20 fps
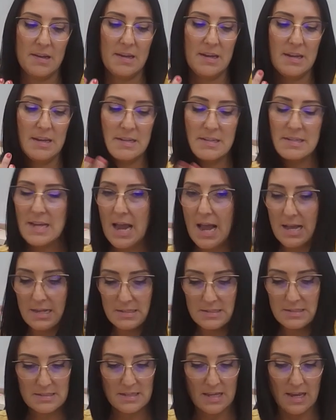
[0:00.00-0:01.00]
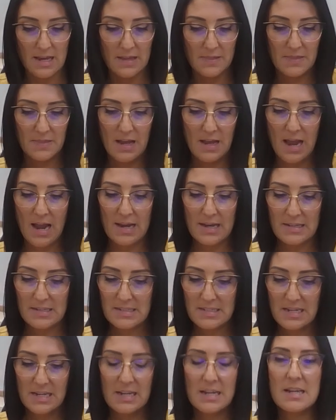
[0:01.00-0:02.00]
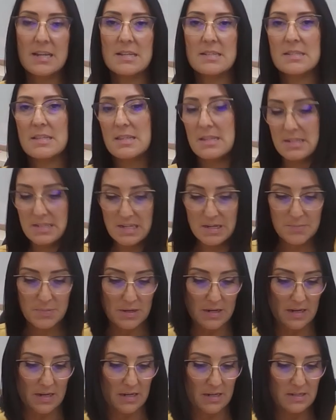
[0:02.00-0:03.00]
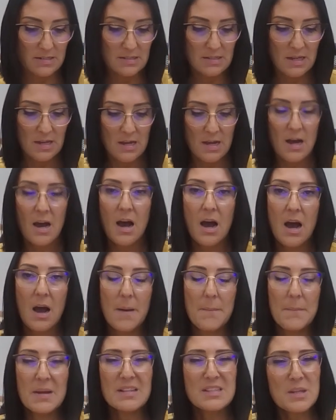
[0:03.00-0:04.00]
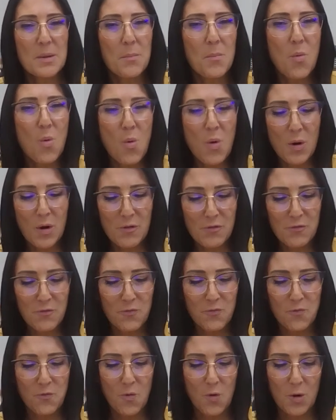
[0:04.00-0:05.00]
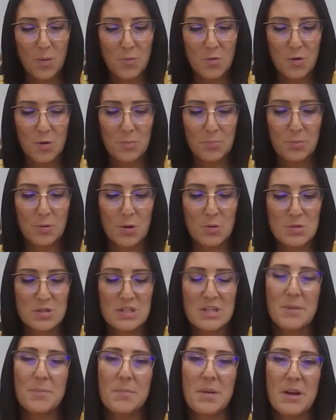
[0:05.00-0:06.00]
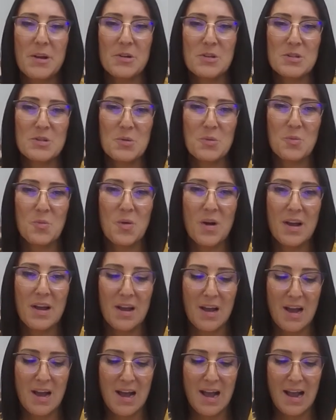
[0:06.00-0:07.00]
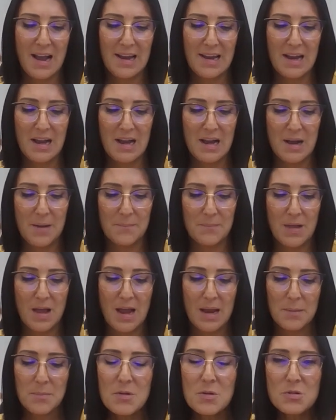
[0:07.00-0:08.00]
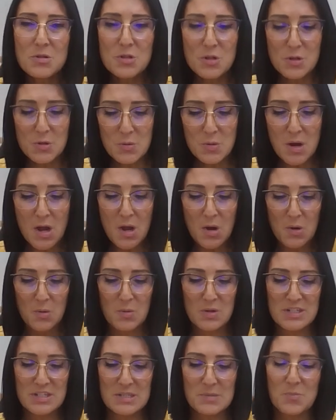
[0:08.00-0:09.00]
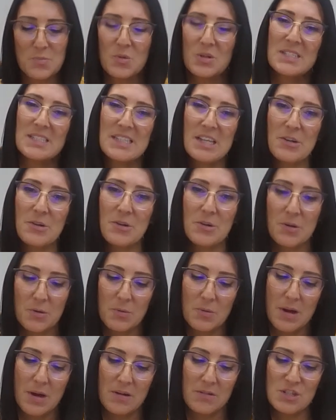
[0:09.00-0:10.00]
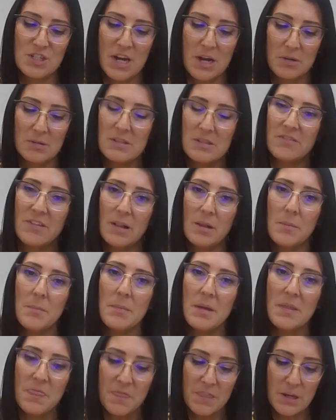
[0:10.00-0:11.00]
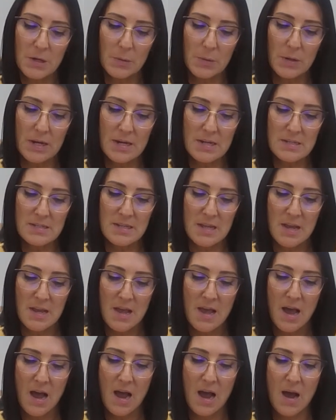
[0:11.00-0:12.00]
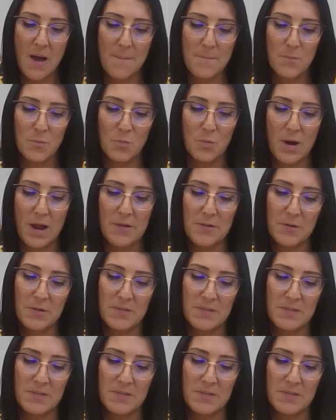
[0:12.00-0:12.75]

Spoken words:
NTASCs and the ISTEs and the TPEs. It's a more formal approach compared to what I'm used to, which is more centered around child development theories rather